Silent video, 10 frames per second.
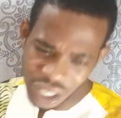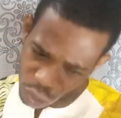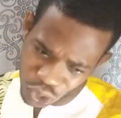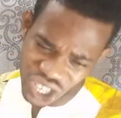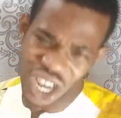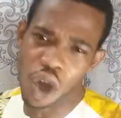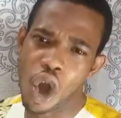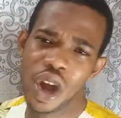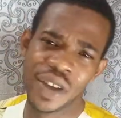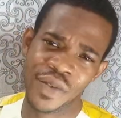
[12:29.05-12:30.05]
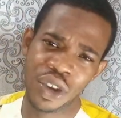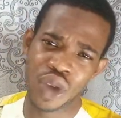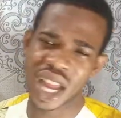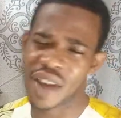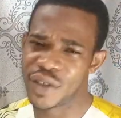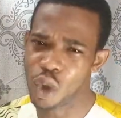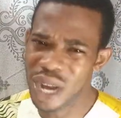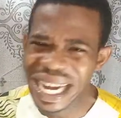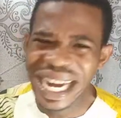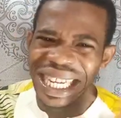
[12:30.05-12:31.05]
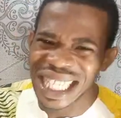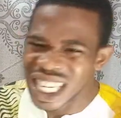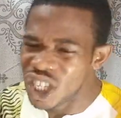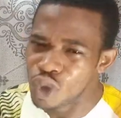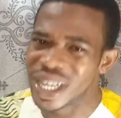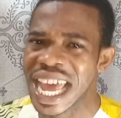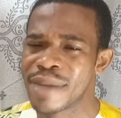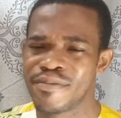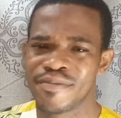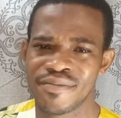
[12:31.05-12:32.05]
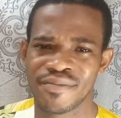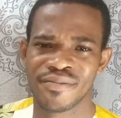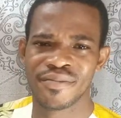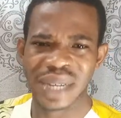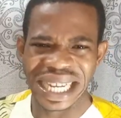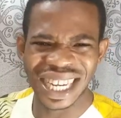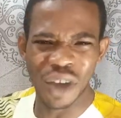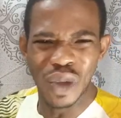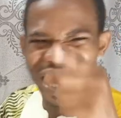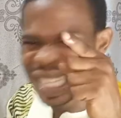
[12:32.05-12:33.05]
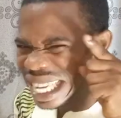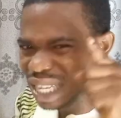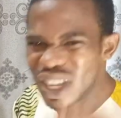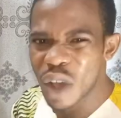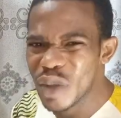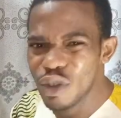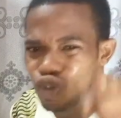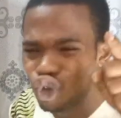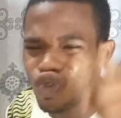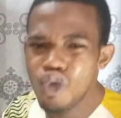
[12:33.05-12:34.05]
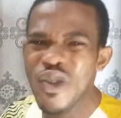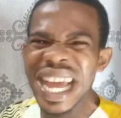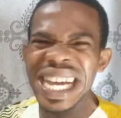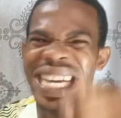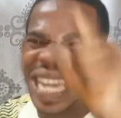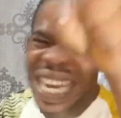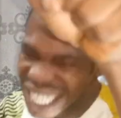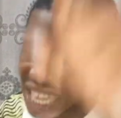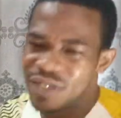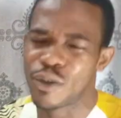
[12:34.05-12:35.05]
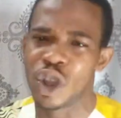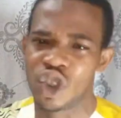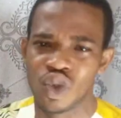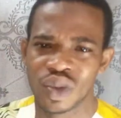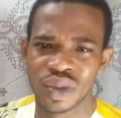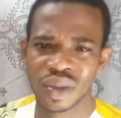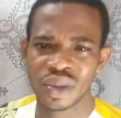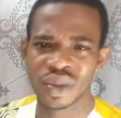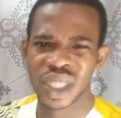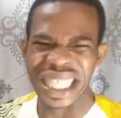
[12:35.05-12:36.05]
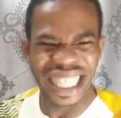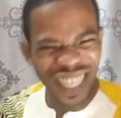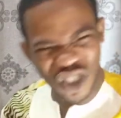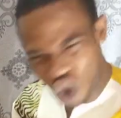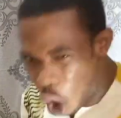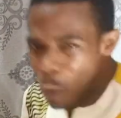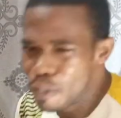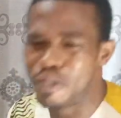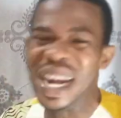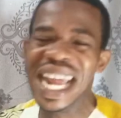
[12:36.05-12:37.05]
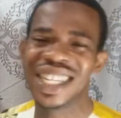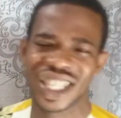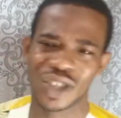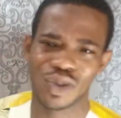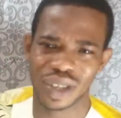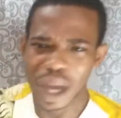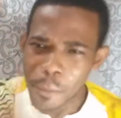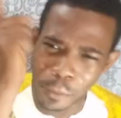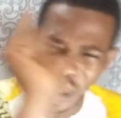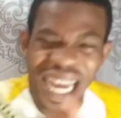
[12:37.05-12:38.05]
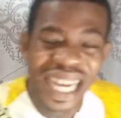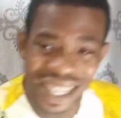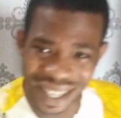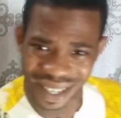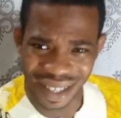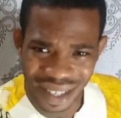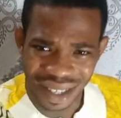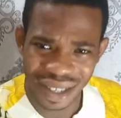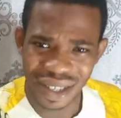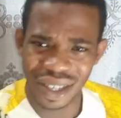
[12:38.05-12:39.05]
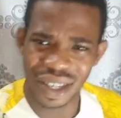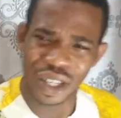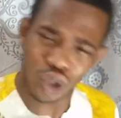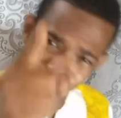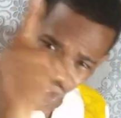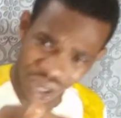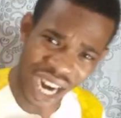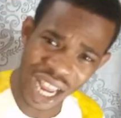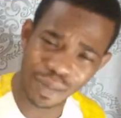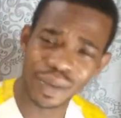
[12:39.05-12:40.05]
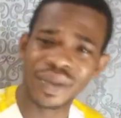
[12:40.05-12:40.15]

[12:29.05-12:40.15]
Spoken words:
You see all the video I have done. Listen to them. They will do a great thing for you. God bless you. Please subscribe.